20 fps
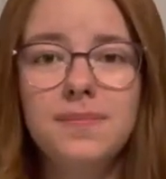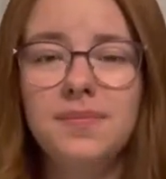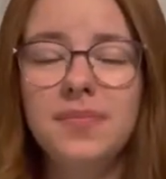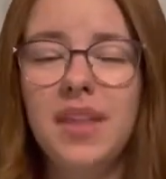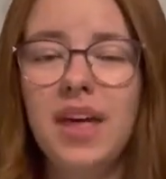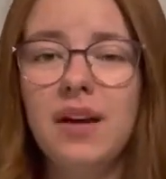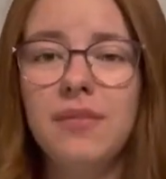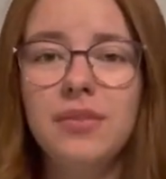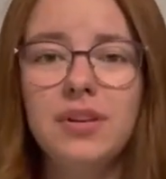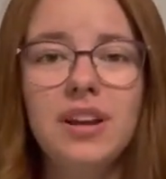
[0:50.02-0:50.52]

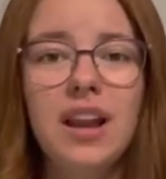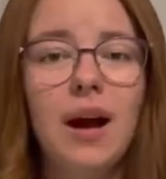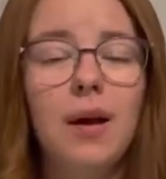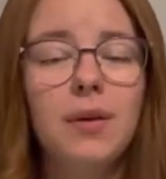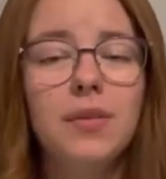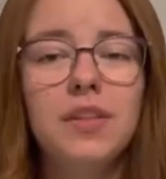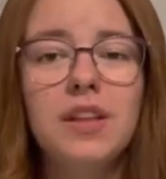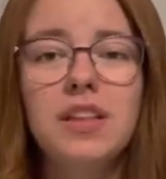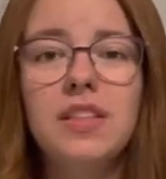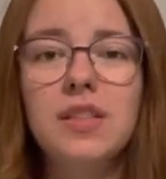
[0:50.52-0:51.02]
Every now
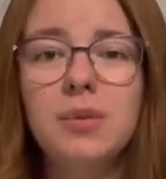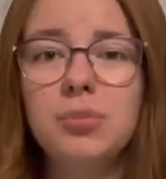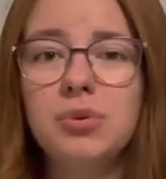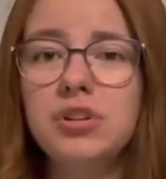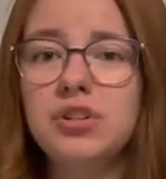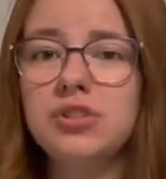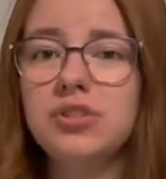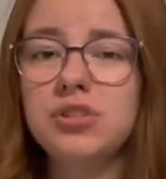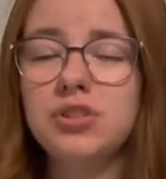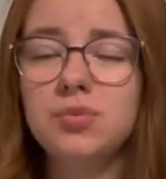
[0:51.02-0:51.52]
and then, the
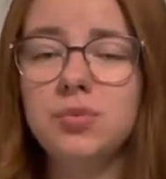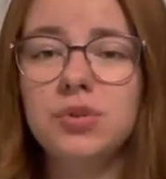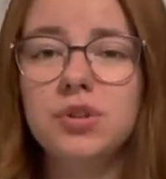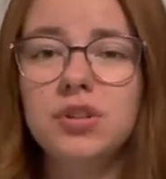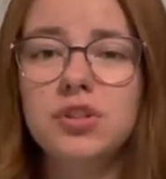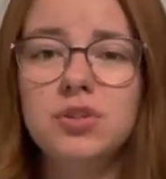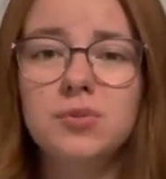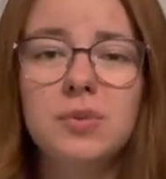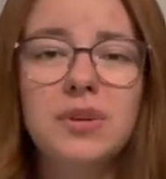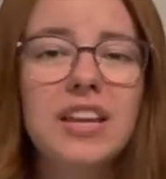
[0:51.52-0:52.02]
preacher's
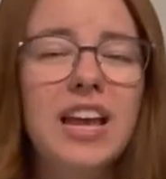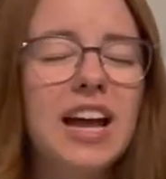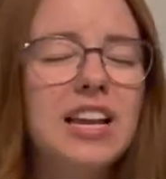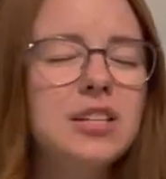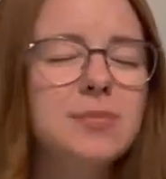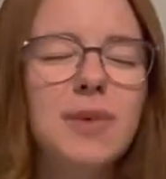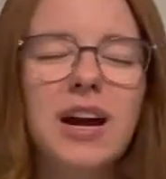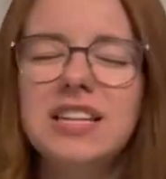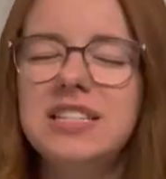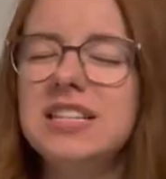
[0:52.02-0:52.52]
words would
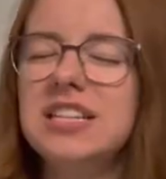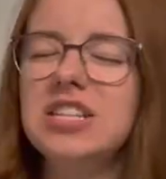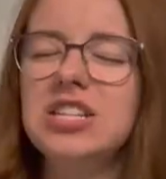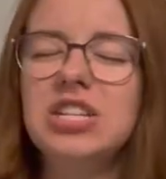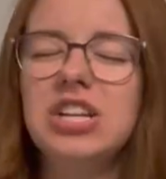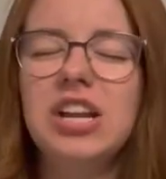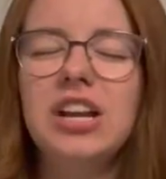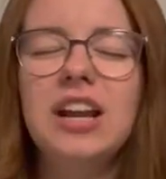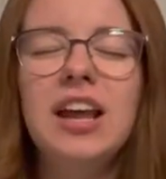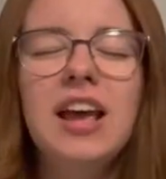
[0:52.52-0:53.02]
catch my
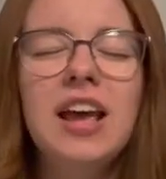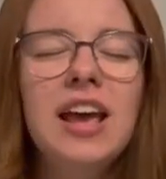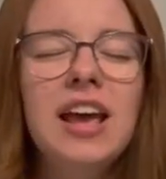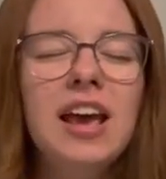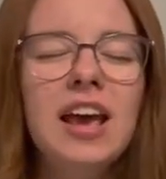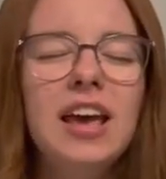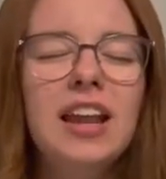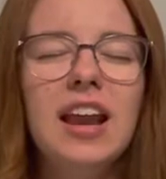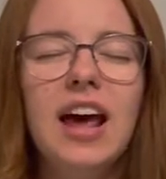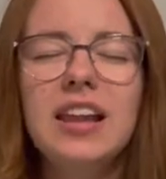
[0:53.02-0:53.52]
attention,
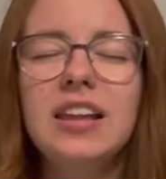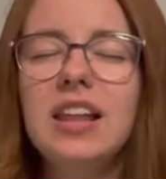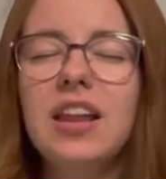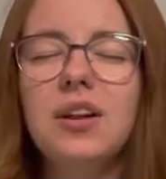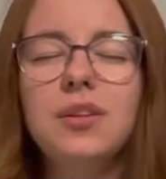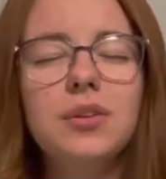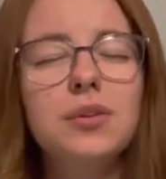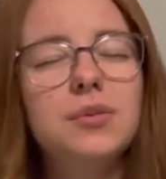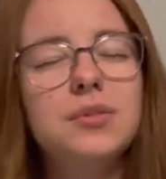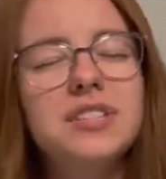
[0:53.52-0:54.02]
and I'd let
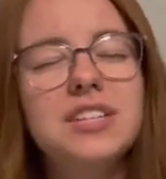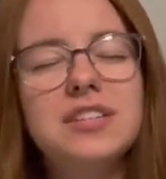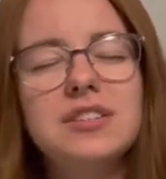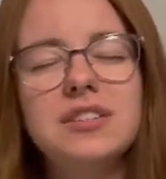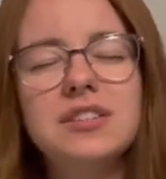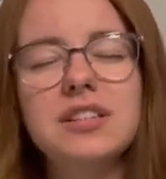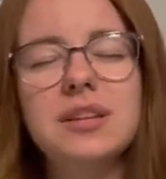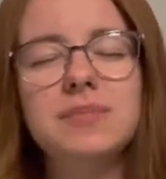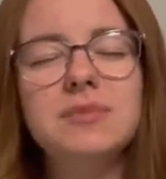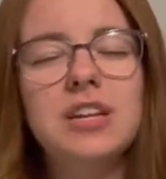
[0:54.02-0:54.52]
a little tear
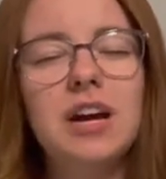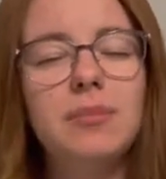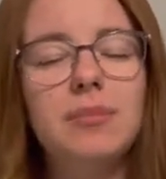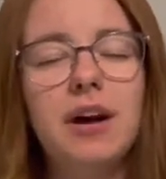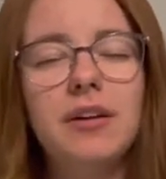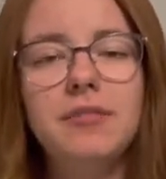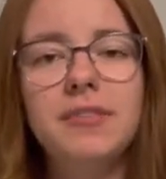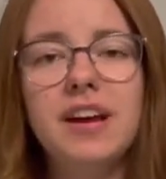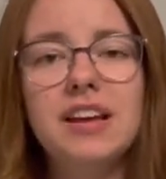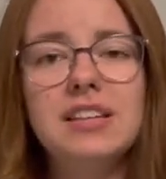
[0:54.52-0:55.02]
slip down
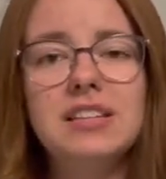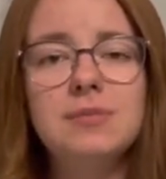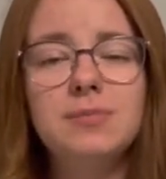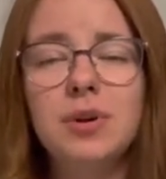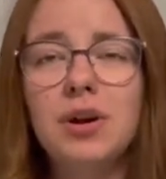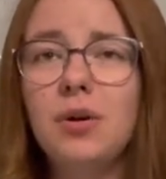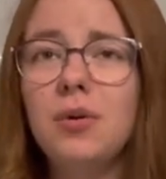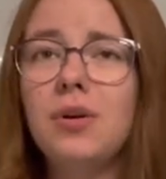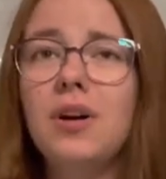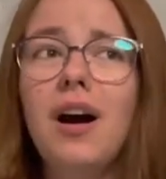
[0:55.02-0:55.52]
my face.
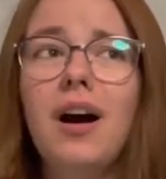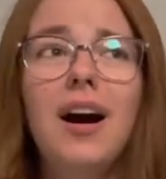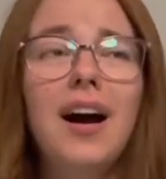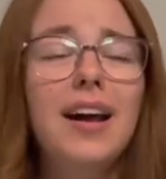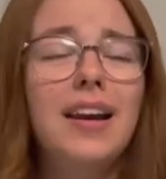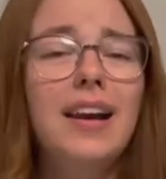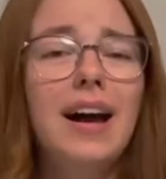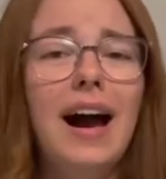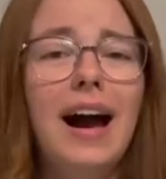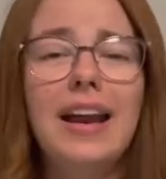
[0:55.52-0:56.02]
But oh
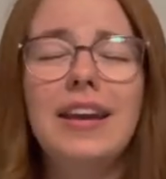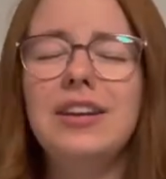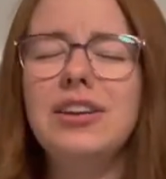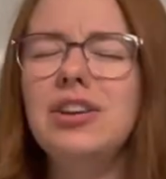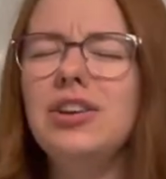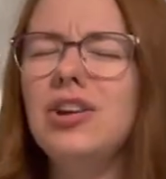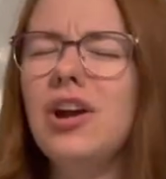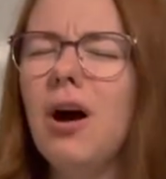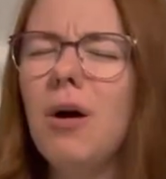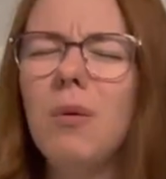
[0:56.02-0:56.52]
God, I
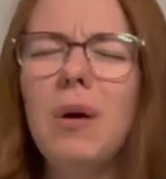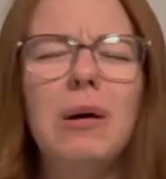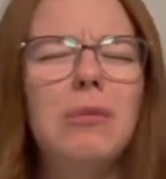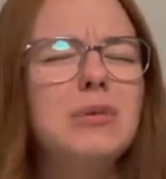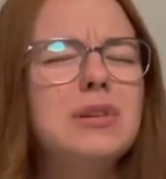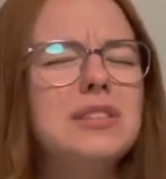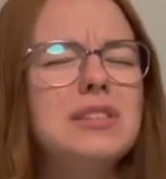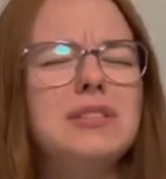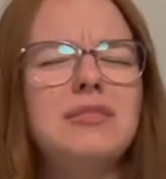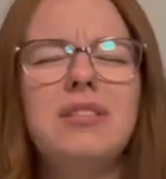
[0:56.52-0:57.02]
know I
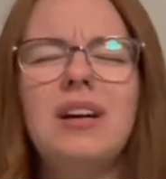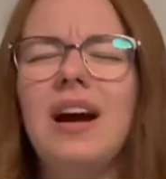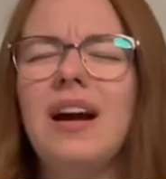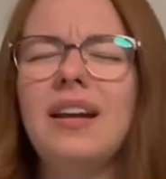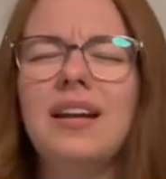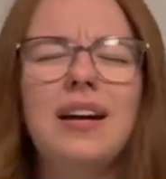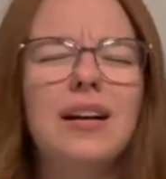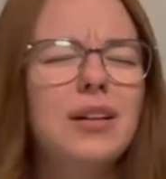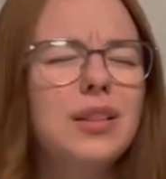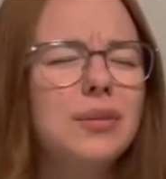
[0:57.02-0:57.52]
wasn't
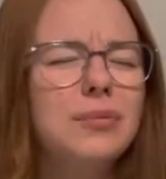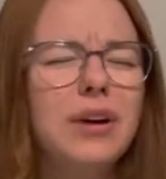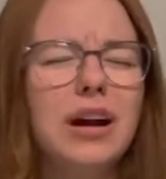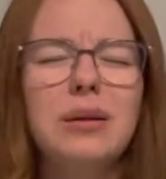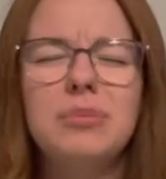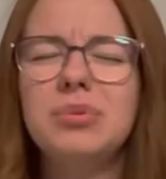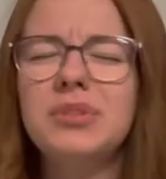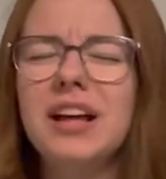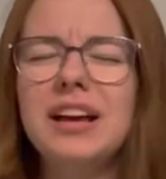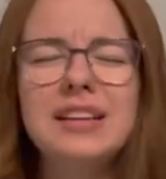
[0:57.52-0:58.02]
crying out in the
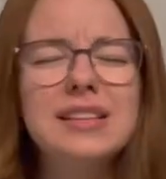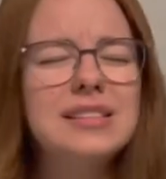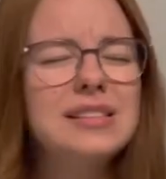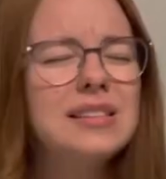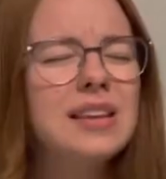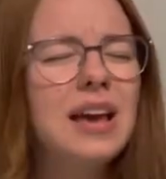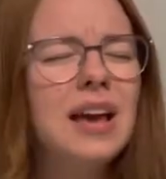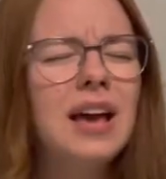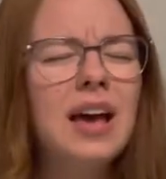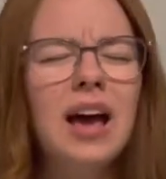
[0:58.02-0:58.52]
right place.
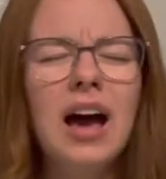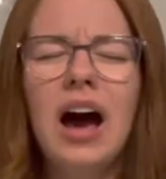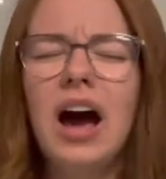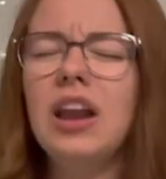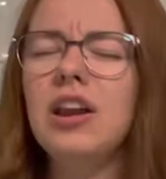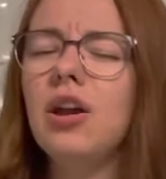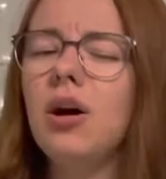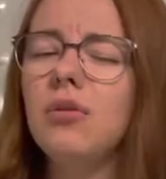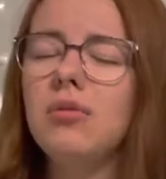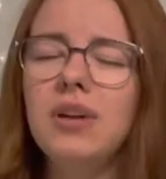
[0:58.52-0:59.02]
I
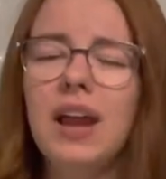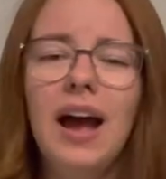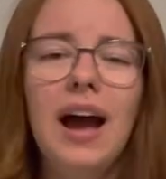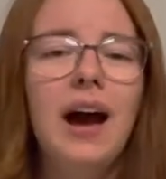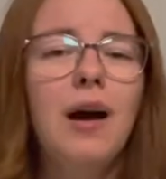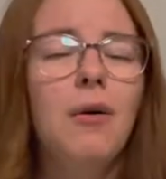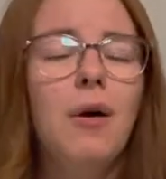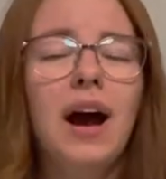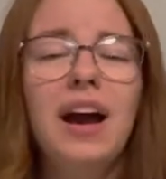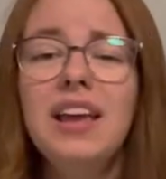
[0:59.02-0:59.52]
know
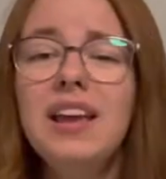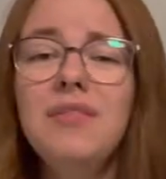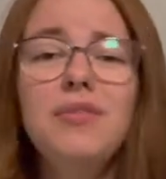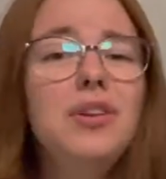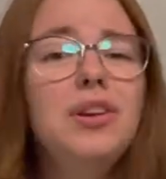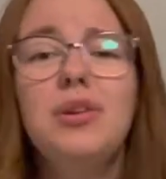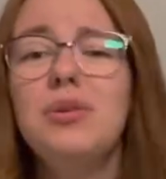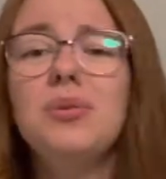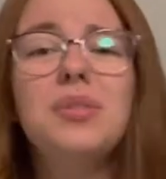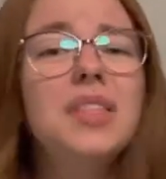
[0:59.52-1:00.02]
now, I
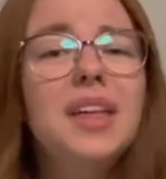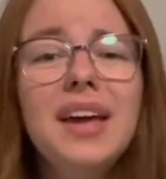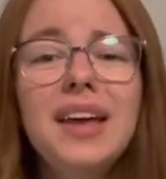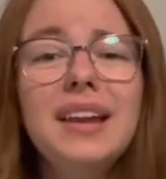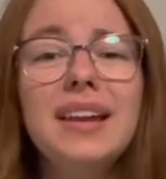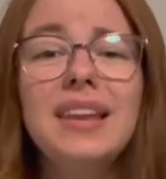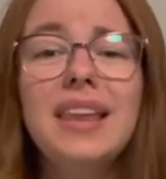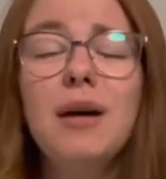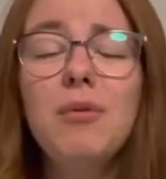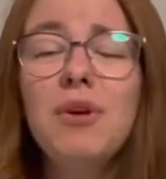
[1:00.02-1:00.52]
even knew
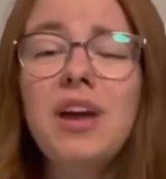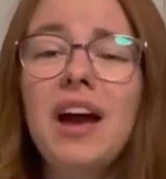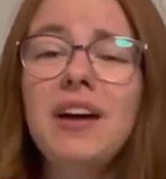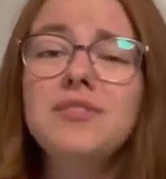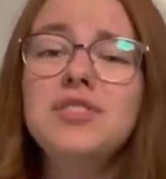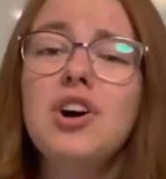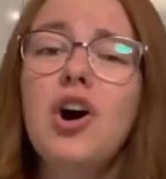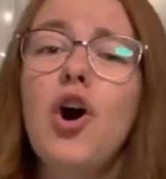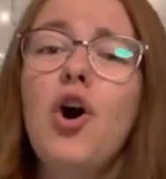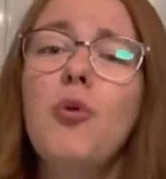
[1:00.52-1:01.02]
then, that we have
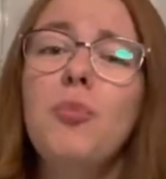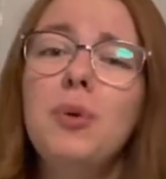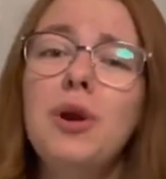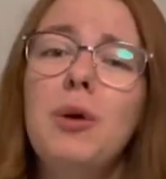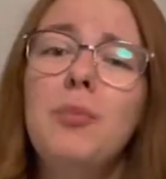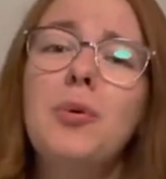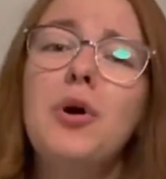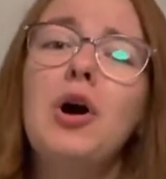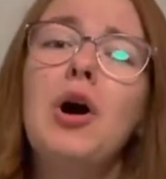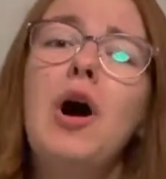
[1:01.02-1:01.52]
to open
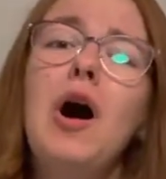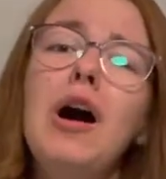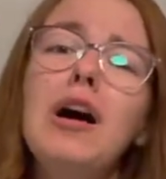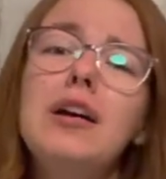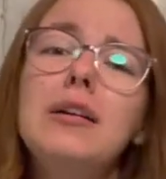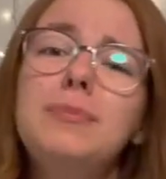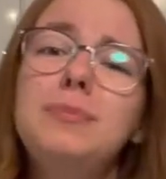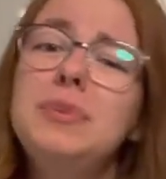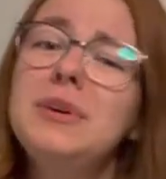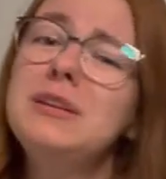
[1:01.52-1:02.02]
up our
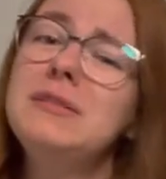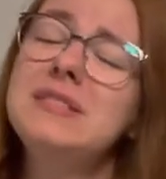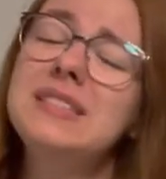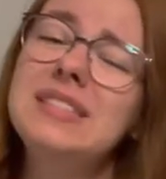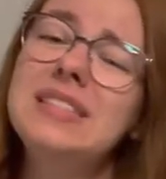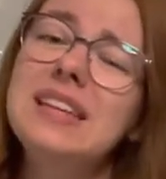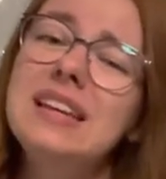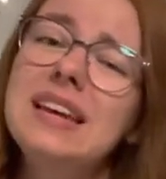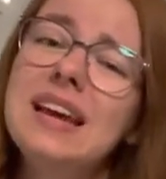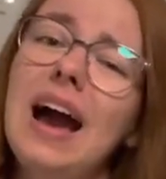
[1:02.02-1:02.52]
heart, but you
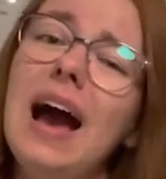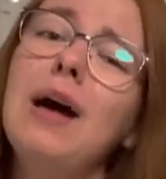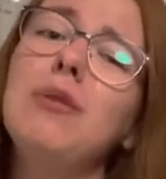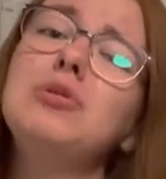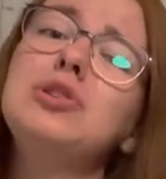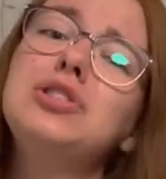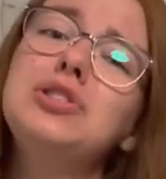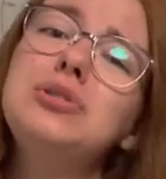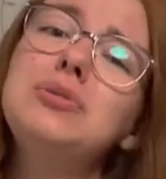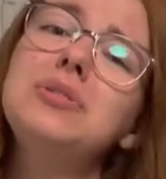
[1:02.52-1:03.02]
see, I
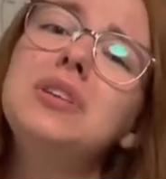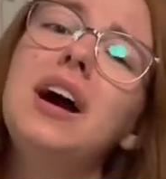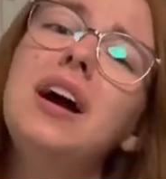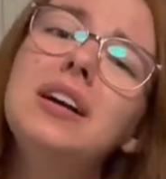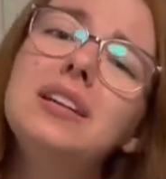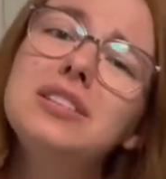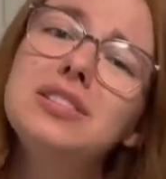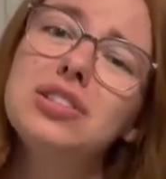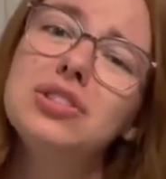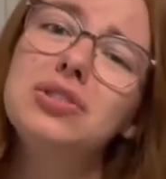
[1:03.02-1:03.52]
was too
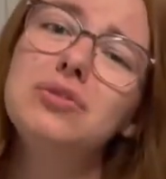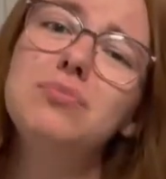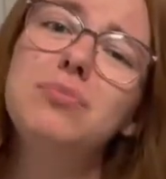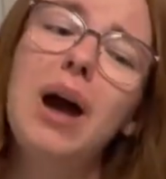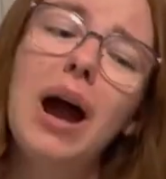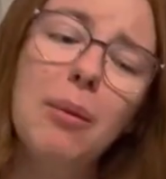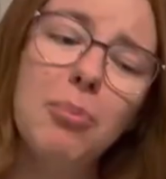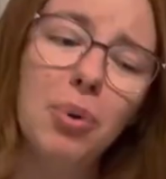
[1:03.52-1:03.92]
young to do my